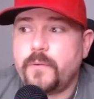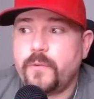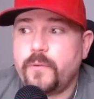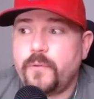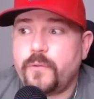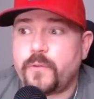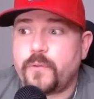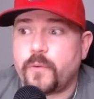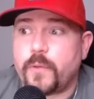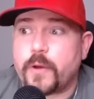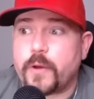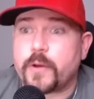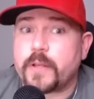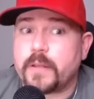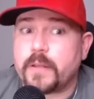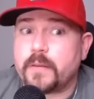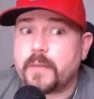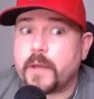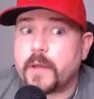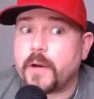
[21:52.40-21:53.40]
So
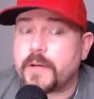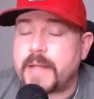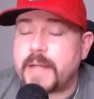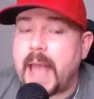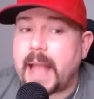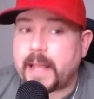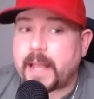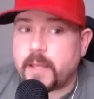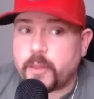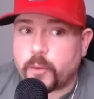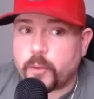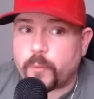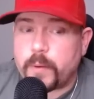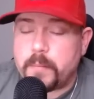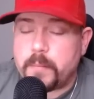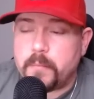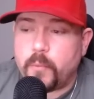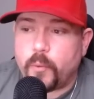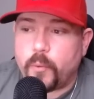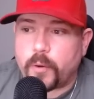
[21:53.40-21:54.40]
they're attacking the
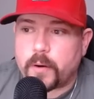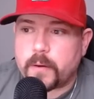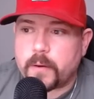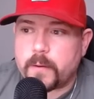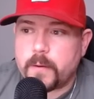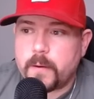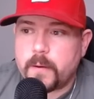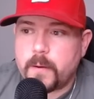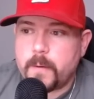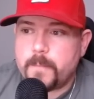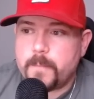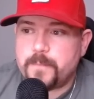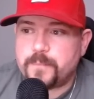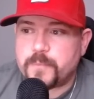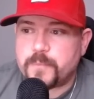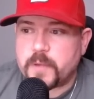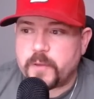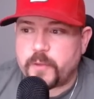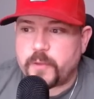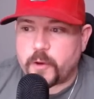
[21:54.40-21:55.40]
rim more.
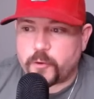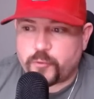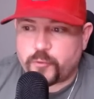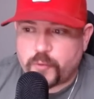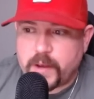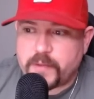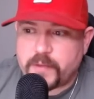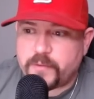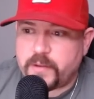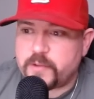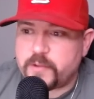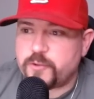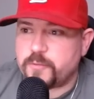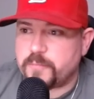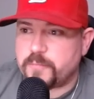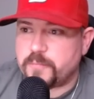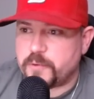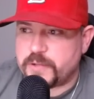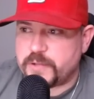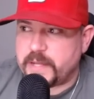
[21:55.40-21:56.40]
Their transition
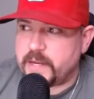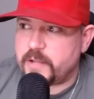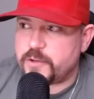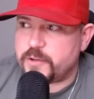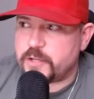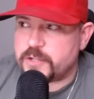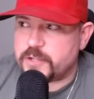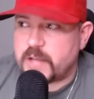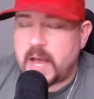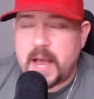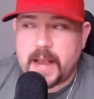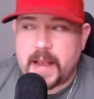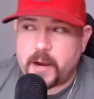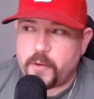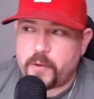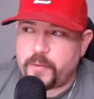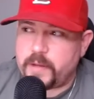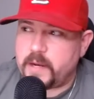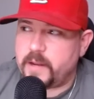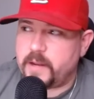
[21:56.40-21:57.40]
percentage is
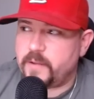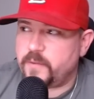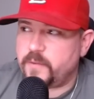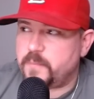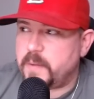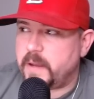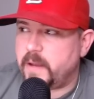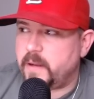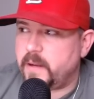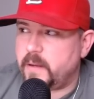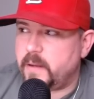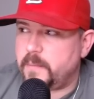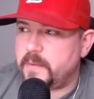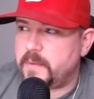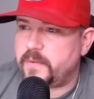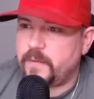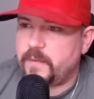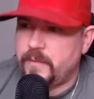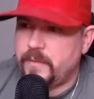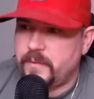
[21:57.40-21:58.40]
higher than it has been. Let me
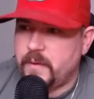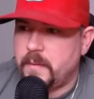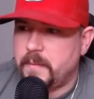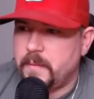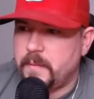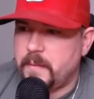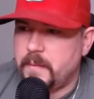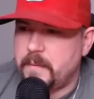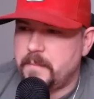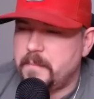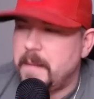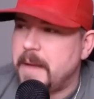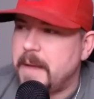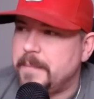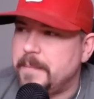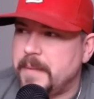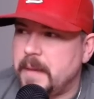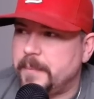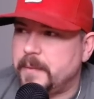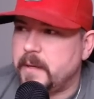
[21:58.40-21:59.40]
see if it
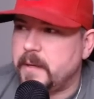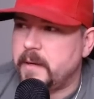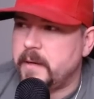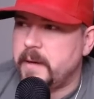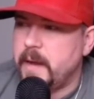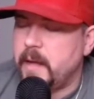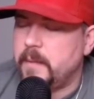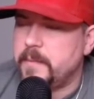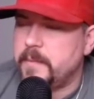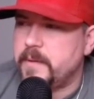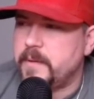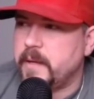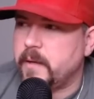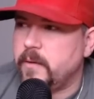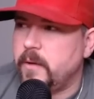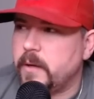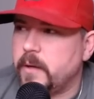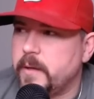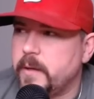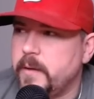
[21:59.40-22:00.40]
might be updated now. Let me take
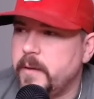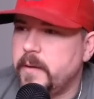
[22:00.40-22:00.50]
a look.